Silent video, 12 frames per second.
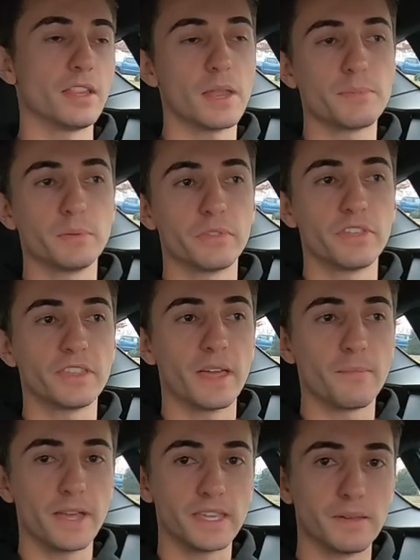a lot of people think
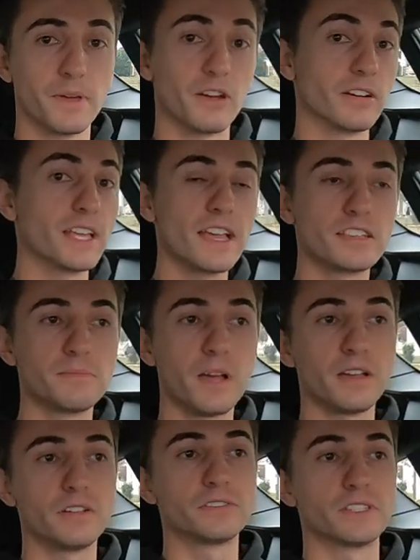that might get better gas
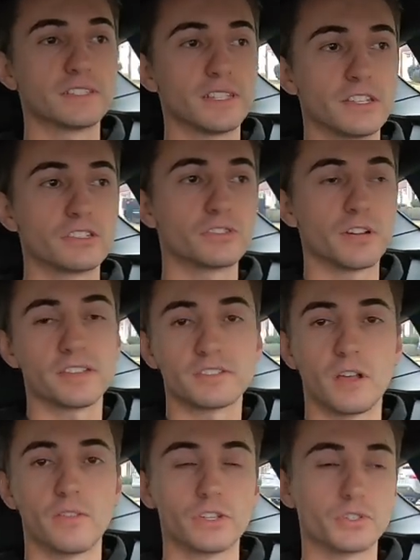mileage, it's less
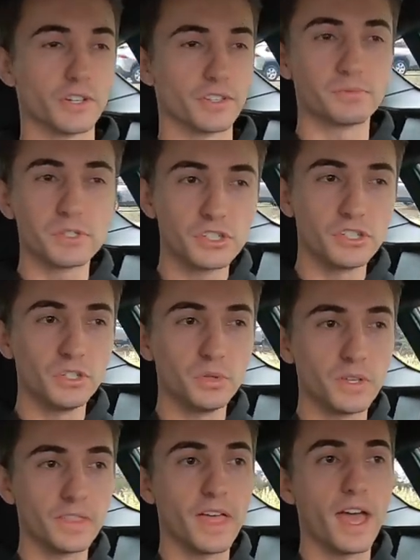stress on the transmission
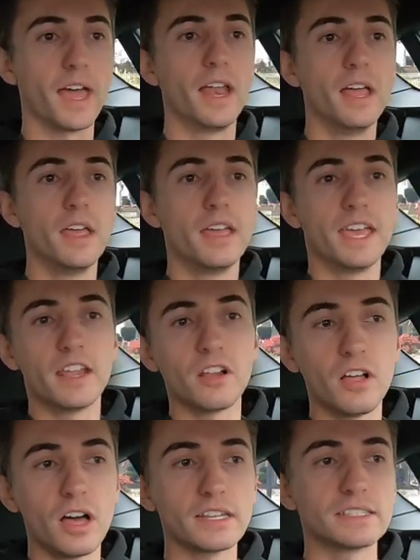doing that. In
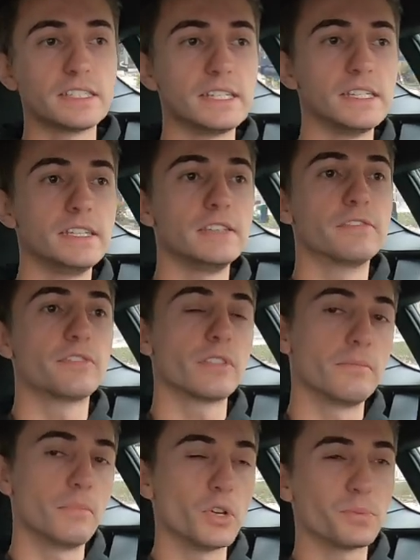all honesty, for
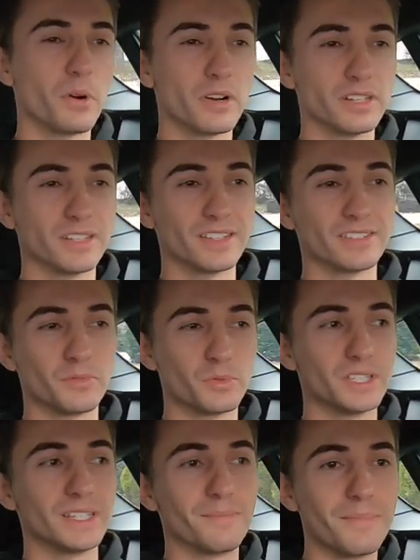the most part, it doesn't
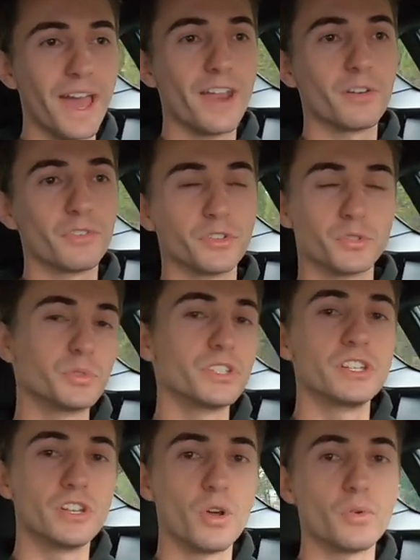really matter. There's
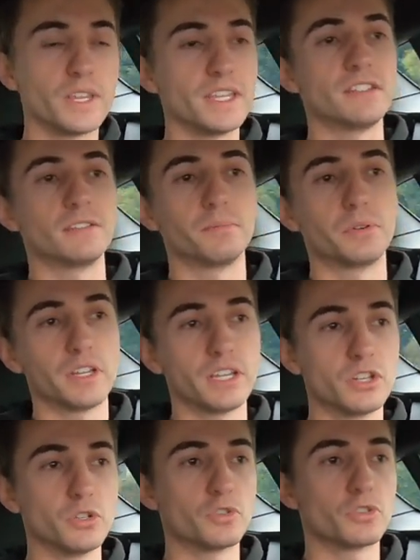really no need to put it
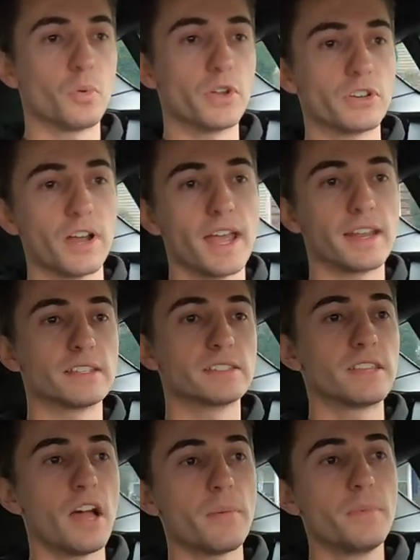in neutral when you're at a
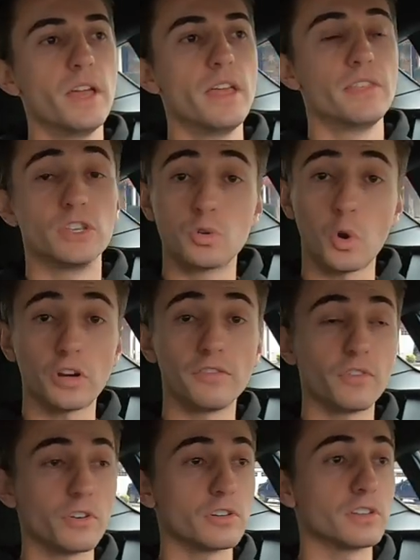stop. The torque
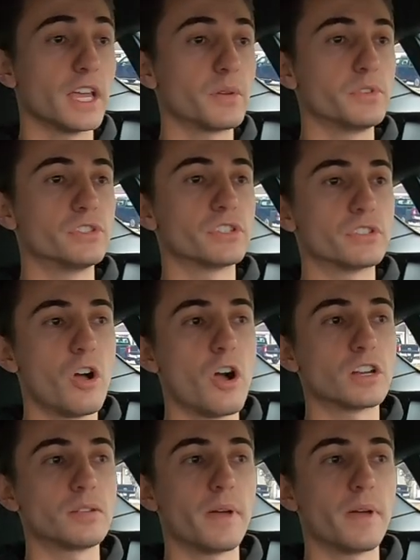converter, like we just talked